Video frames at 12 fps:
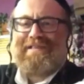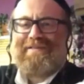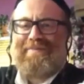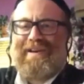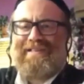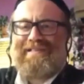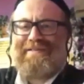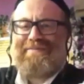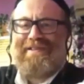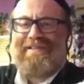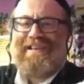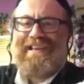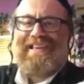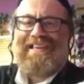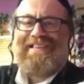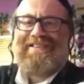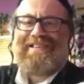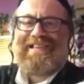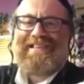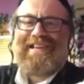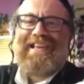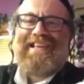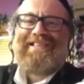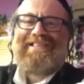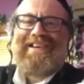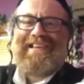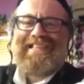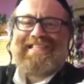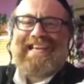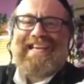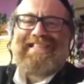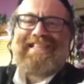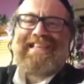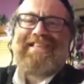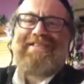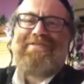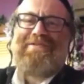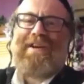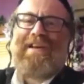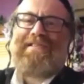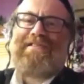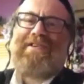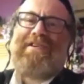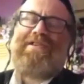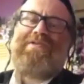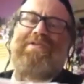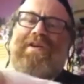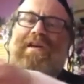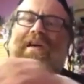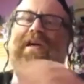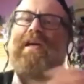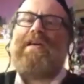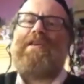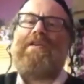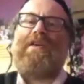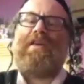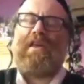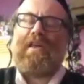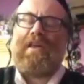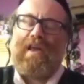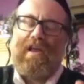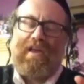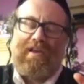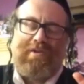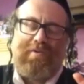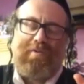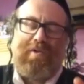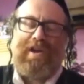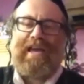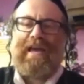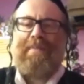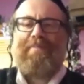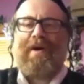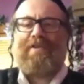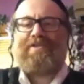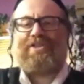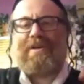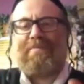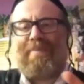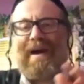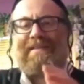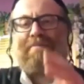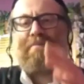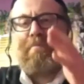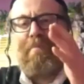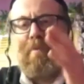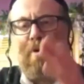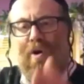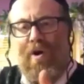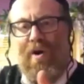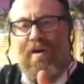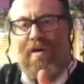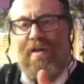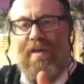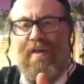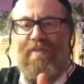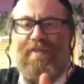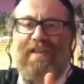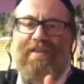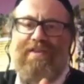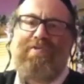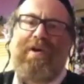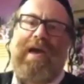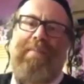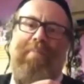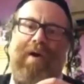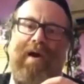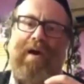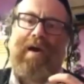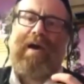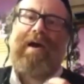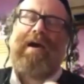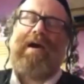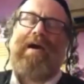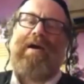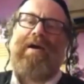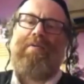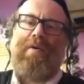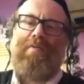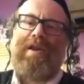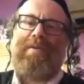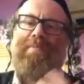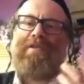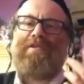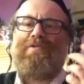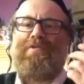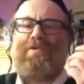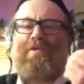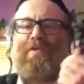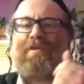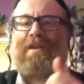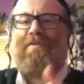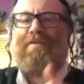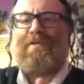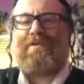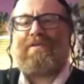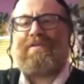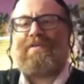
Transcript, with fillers: how is it possible? so it says that you so you you worry about Shabbat more then you uh, uh, uh, what about you you want to come?